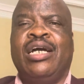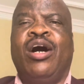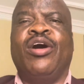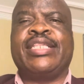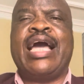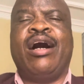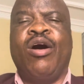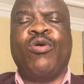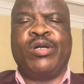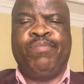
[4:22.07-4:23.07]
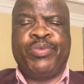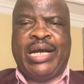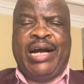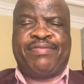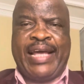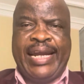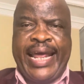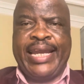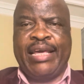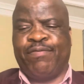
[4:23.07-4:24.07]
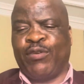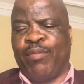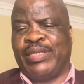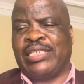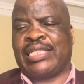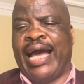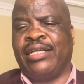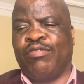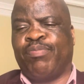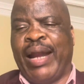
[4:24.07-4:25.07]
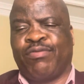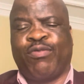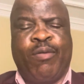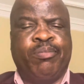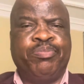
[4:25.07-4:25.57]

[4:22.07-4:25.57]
on their own after learning from this kind of platform.